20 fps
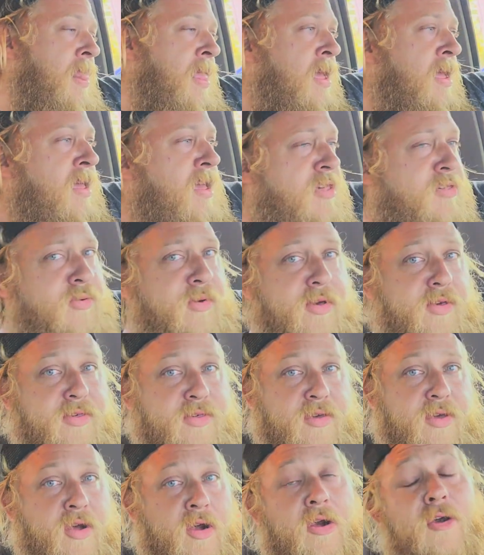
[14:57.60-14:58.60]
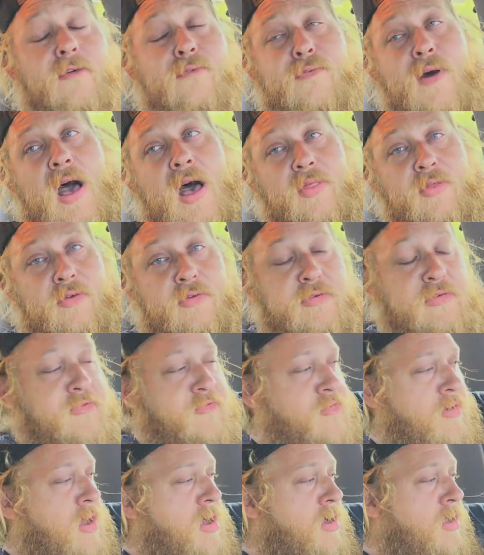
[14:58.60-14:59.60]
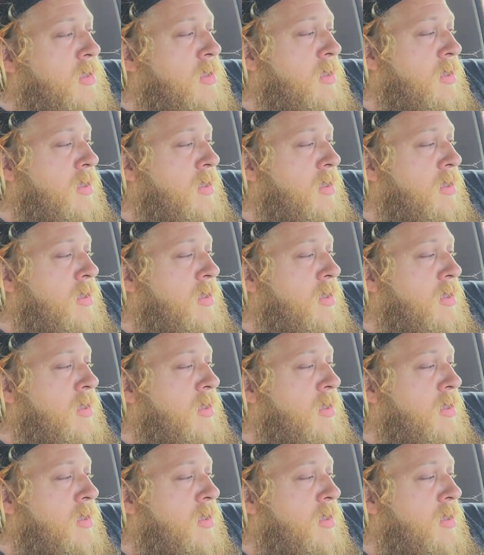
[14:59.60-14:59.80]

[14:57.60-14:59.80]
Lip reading: This was her father's truck.